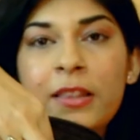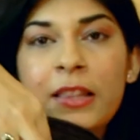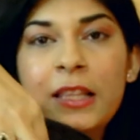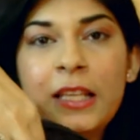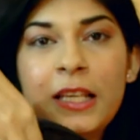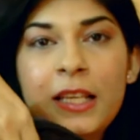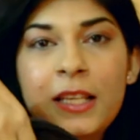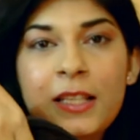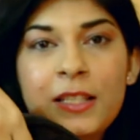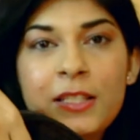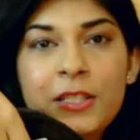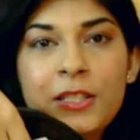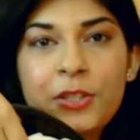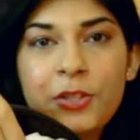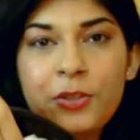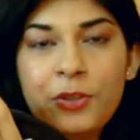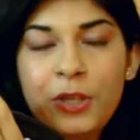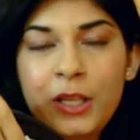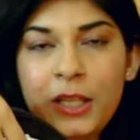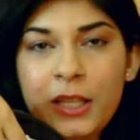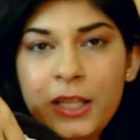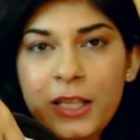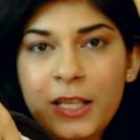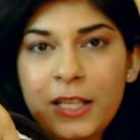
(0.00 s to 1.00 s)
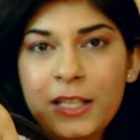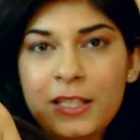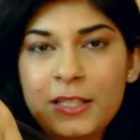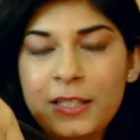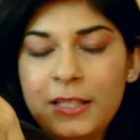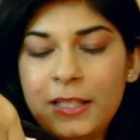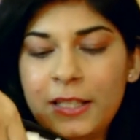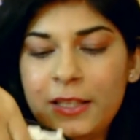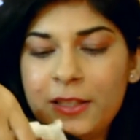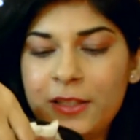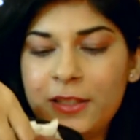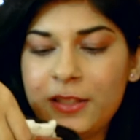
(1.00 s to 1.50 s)
these three things
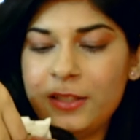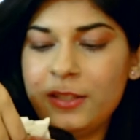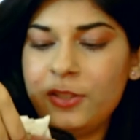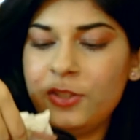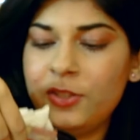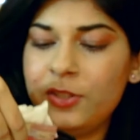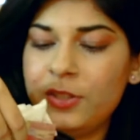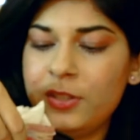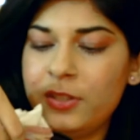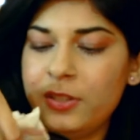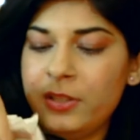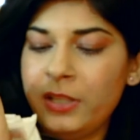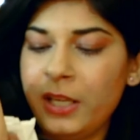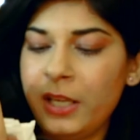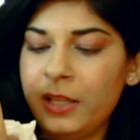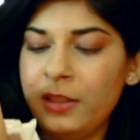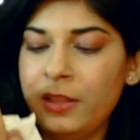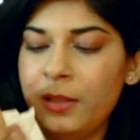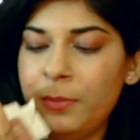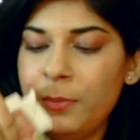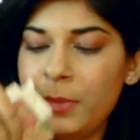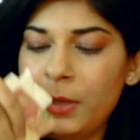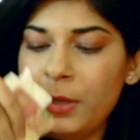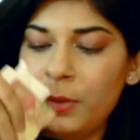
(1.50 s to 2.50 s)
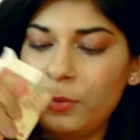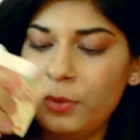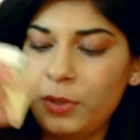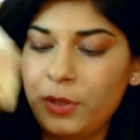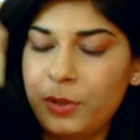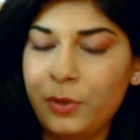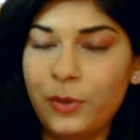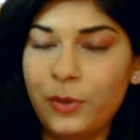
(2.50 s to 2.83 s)
let's just take them out